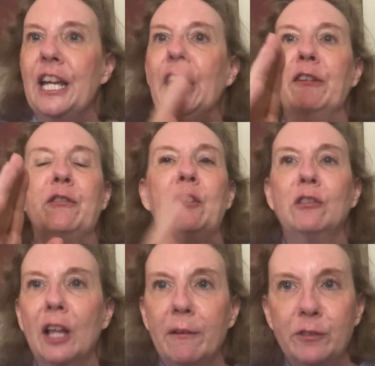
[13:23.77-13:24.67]
If you
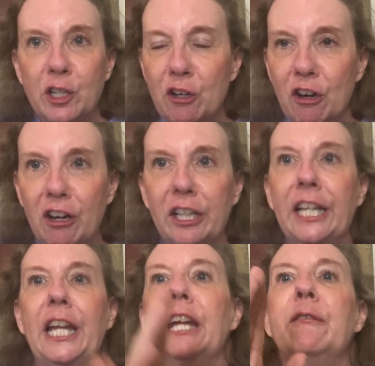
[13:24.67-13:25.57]
love to cook,
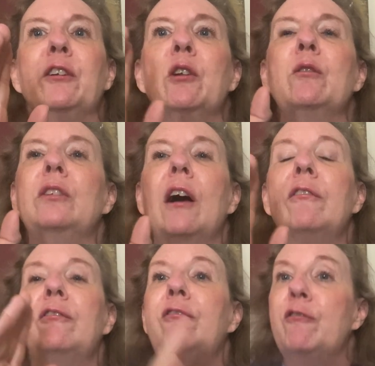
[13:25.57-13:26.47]
if you love
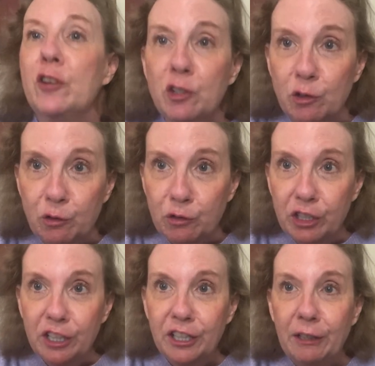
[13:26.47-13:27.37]

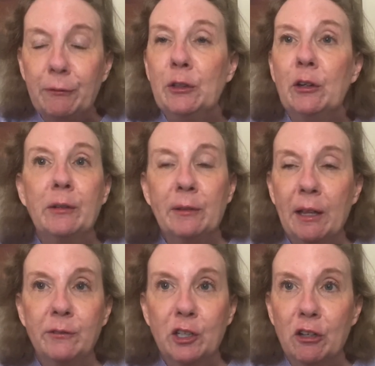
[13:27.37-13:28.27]
food, if you don't even
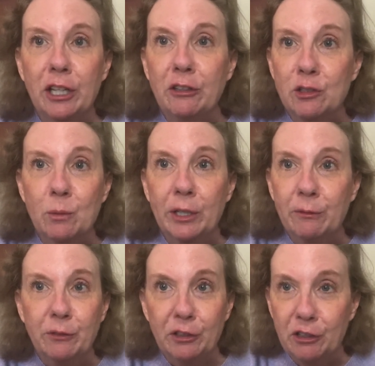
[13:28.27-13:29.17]
love to cook, you just
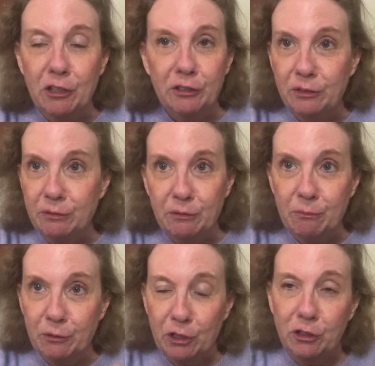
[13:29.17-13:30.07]
want good
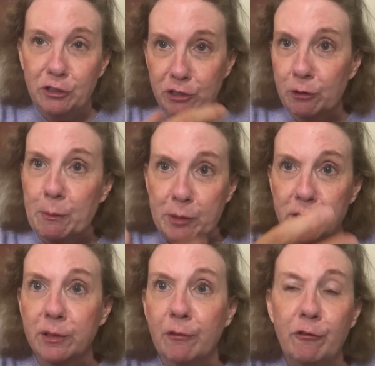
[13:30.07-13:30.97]

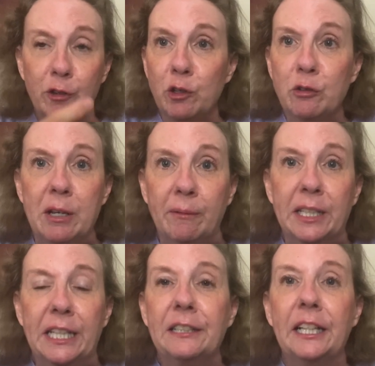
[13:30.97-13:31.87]
descriptions of food and
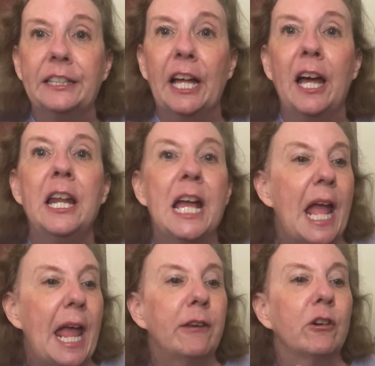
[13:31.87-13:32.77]
everything like that.
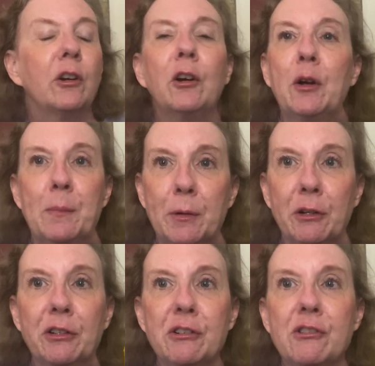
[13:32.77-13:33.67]
And her
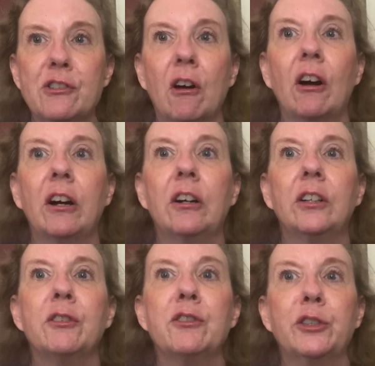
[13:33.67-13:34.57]
murders
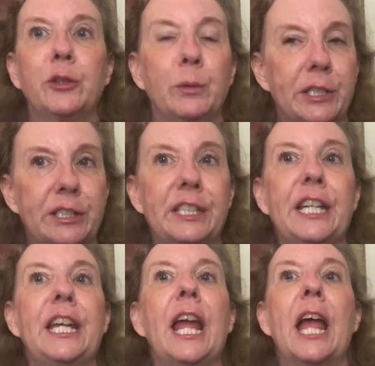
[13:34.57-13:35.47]
are
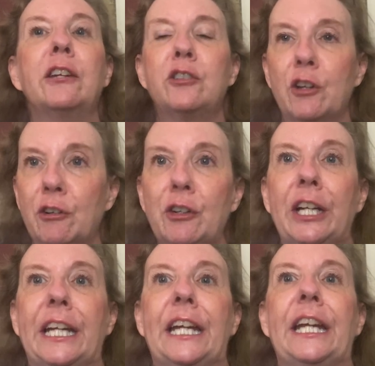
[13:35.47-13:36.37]
twisty and
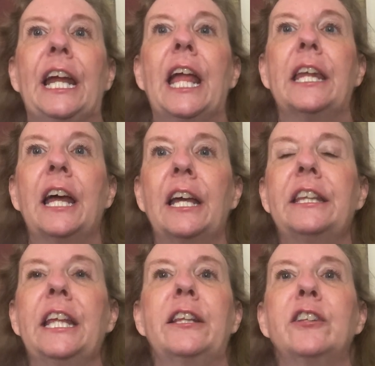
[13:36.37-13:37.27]
turny, and I
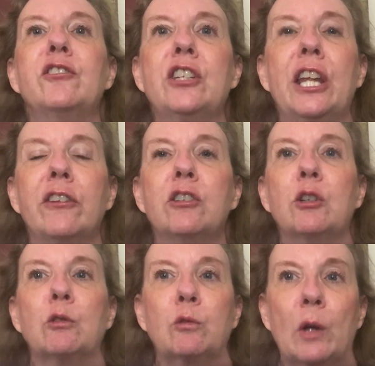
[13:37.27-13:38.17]
think that she does a
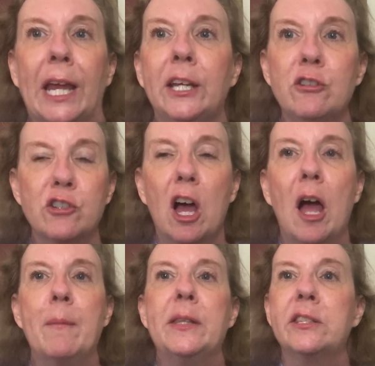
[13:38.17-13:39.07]
great
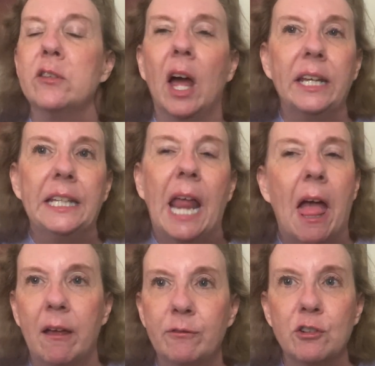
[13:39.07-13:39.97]
job. It's not an
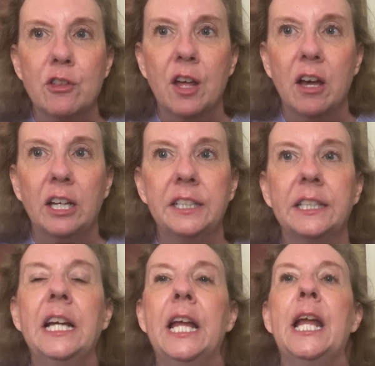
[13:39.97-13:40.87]
afterthought.
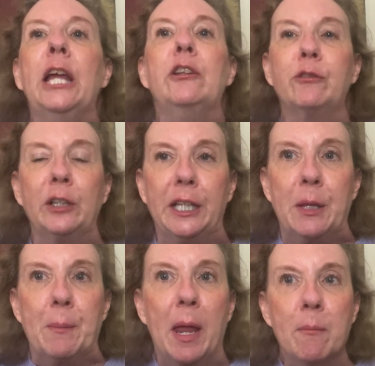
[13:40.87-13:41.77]
It's really
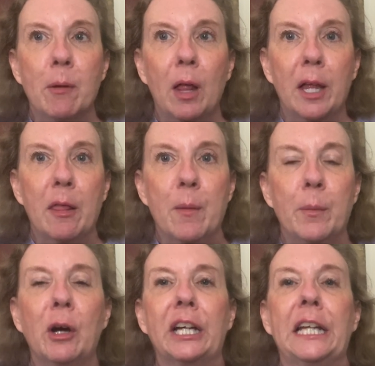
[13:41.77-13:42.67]
the main plot of the
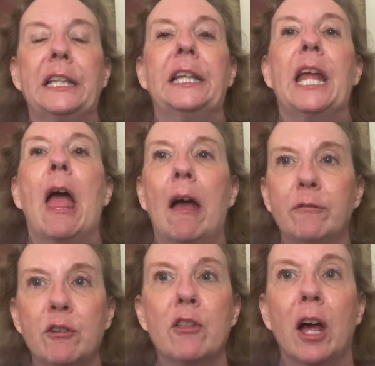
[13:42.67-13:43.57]
book, and then the
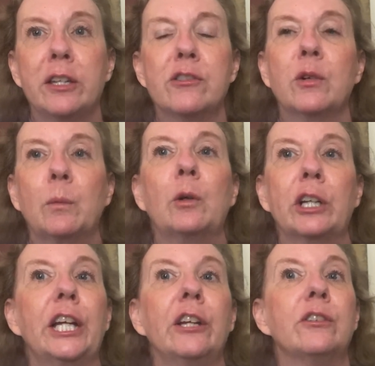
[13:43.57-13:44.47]
afterthought is her
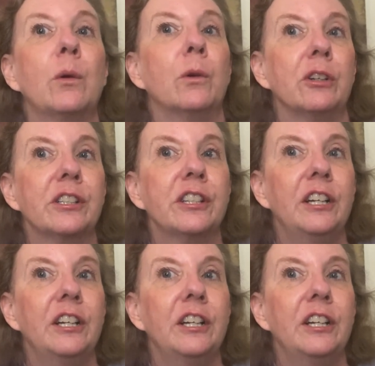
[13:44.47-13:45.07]
working at Tort.